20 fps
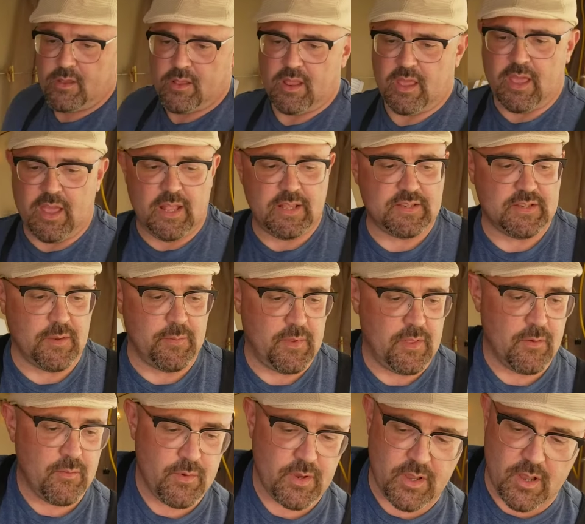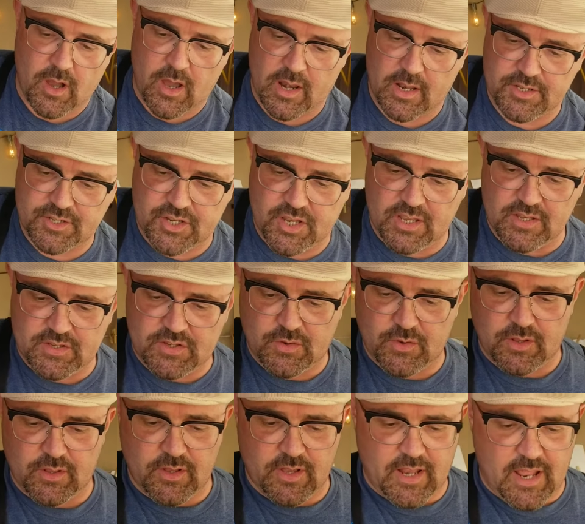add some of the ricotta cheese to
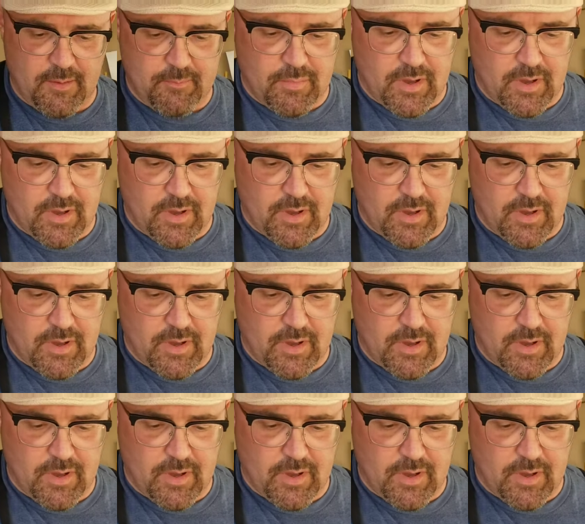it. Look at that